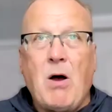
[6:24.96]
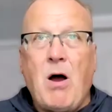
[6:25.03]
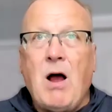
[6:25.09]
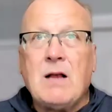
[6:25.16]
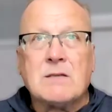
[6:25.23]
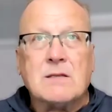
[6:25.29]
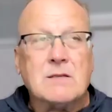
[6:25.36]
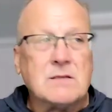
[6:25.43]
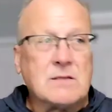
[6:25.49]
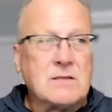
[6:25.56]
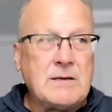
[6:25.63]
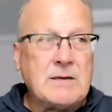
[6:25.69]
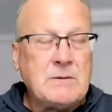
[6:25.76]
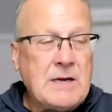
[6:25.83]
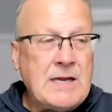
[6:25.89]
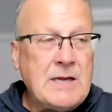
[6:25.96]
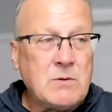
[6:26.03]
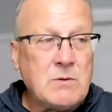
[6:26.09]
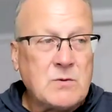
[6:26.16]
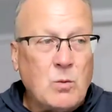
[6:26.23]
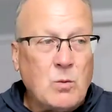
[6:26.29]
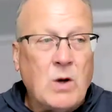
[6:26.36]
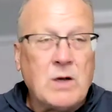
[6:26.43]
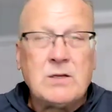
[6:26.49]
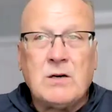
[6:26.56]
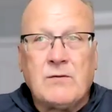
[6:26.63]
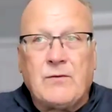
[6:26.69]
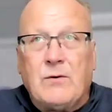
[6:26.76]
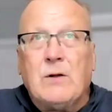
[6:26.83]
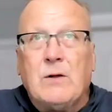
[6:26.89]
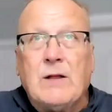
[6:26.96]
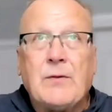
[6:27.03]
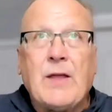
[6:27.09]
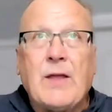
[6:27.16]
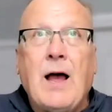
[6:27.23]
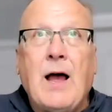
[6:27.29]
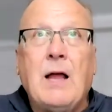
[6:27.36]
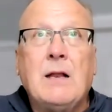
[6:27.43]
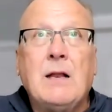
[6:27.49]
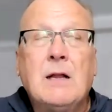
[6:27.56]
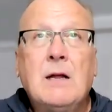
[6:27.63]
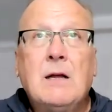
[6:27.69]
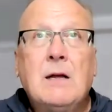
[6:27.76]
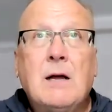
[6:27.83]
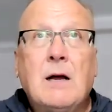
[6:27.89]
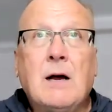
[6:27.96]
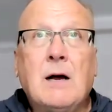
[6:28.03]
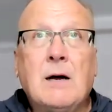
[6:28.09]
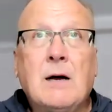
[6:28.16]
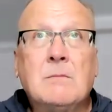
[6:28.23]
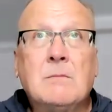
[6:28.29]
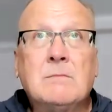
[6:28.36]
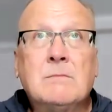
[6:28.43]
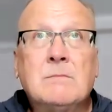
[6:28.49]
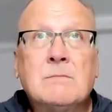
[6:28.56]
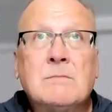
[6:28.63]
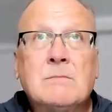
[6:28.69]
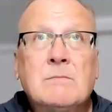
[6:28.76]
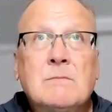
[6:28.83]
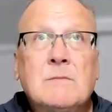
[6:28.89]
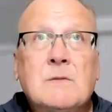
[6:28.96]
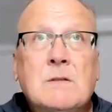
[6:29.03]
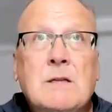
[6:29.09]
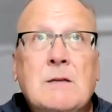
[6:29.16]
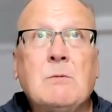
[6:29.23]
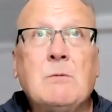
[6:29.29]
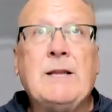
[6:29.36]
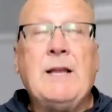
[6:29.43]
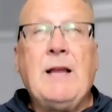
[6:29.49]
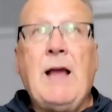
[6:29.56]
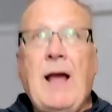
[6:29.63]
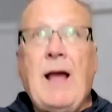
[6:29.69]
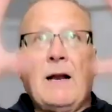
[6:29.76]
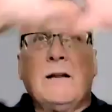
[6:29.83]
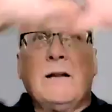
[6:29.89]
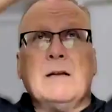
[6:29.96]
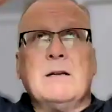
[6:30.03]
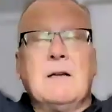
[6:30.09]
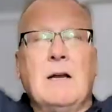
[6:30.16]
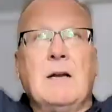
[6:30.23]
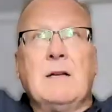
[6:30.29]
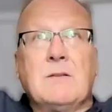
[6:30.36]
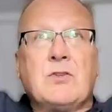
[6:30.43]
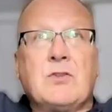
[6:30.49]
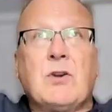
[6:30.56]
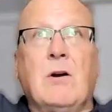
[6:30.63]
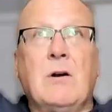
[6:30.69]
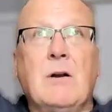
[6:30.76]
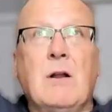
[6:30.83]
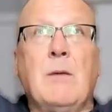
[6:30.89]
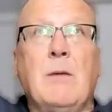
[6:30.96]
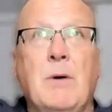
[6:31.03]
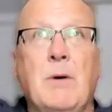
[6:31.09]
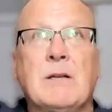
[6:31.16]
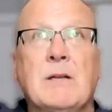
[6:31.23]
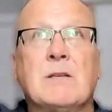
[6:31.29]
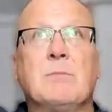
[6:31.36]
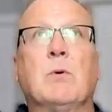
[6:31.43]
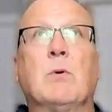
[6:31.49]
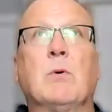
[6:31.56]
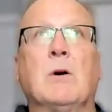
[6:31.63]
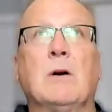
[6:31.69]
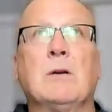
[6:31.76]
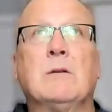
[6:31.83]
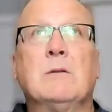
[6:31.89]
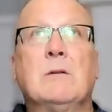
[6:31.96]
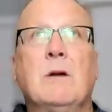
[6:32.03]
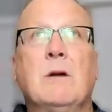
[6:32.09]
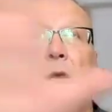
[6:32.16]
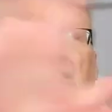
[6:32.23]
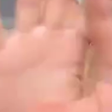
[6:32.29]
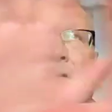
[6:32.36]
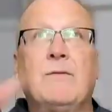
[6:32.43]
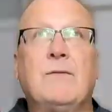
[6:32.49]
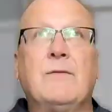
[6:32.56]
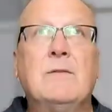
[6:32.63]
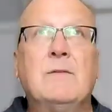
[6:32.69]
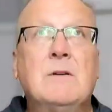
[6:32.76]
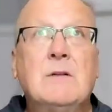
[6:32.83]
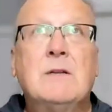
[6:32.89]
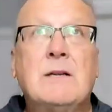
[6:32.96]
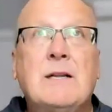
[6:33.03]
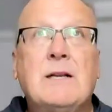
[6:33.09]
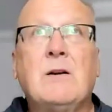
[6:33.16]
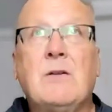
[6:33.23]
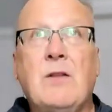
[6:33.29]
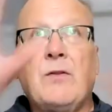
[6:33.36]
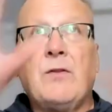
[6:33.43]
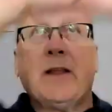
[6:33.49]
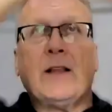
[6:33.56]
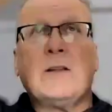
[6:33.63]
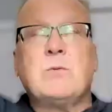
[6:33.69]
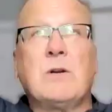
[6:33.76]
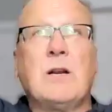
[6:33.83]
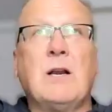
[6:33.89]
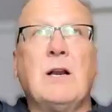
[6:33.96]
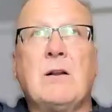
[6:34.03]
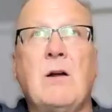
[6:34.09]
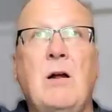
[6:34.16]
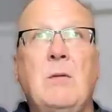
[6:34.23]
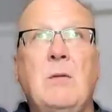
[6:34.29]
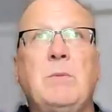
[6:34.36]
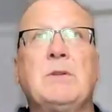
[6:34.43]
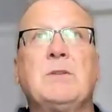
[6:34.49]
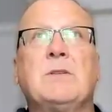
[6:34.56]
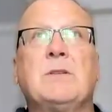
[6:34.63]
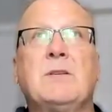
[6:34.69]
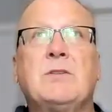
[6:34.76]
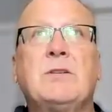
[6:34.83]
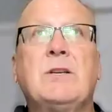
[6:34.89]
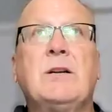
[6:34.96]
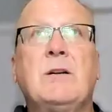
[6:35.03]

last bosses, he was wonderful at that. Um, we had a chart up on his board of here are the things we're going to accomplish this